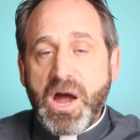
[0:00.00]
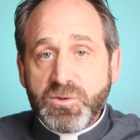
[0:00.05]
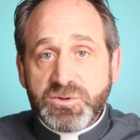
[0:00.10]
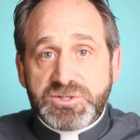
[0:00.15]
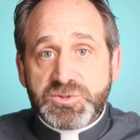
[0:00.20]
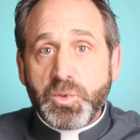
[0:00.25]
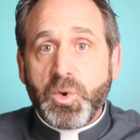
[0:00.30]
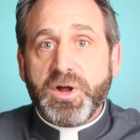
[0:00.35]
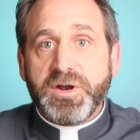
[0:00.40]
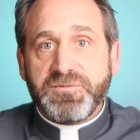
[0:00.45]
I
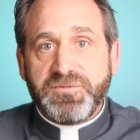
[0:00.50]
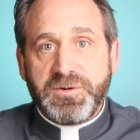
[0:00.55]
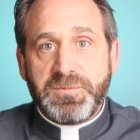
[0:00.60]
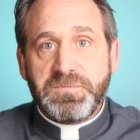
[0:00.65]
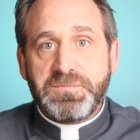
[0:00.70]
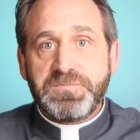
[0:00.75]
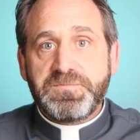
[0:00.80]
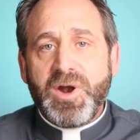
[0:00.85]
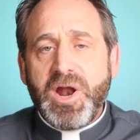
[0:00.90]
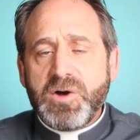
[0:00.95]
was one of
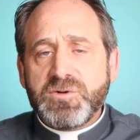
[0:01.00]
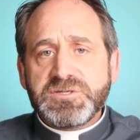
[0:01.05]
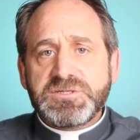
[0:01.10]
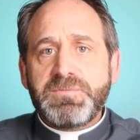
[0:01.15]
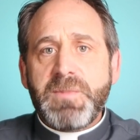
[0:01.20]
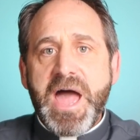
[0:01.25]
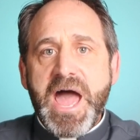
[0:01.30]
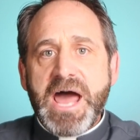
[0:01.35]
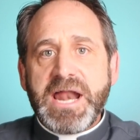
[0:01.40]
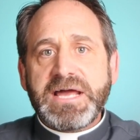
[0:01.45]
them. When I was
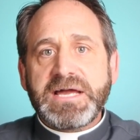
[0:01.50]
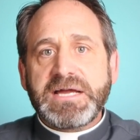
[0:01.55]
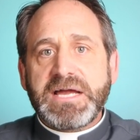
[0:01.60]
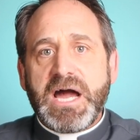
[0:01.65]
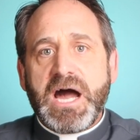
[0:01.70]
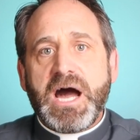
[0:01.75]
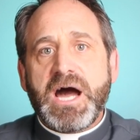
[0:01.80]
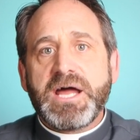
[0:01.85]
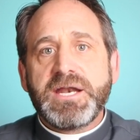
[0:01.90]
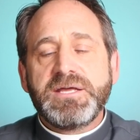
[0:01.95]
mad at
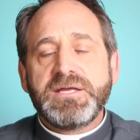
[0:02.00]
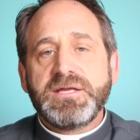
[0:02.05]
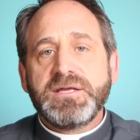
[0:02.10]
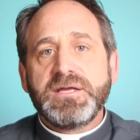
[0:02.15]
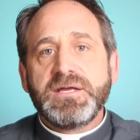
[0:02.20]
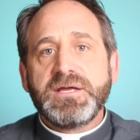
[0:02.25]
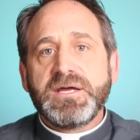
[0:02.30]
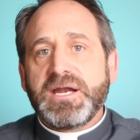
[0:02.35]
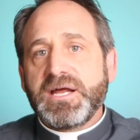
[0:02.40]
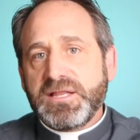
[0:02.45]
God
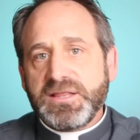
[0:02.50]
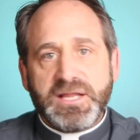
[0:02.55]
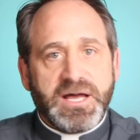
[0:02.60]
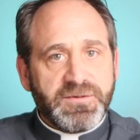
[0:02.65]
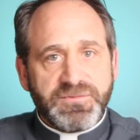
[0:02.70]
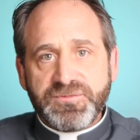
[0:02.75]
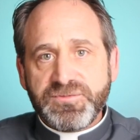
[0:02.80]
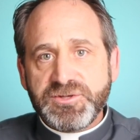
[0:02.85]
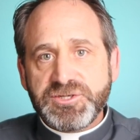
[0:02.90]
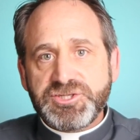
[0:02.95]
and I
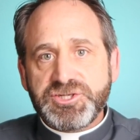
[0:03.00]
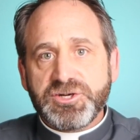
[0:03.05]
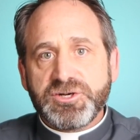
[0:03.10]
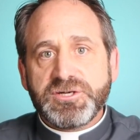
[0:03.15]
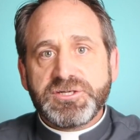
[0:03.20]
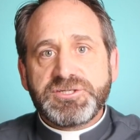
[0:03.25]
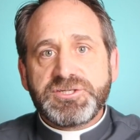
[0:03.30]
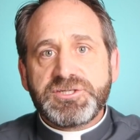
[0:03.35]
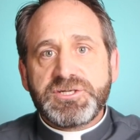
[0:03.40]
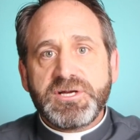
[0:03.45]
left the
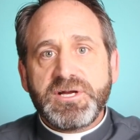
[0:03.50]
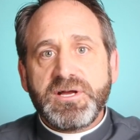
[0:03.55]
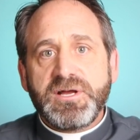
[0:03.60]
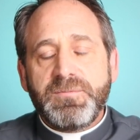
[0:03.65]
church,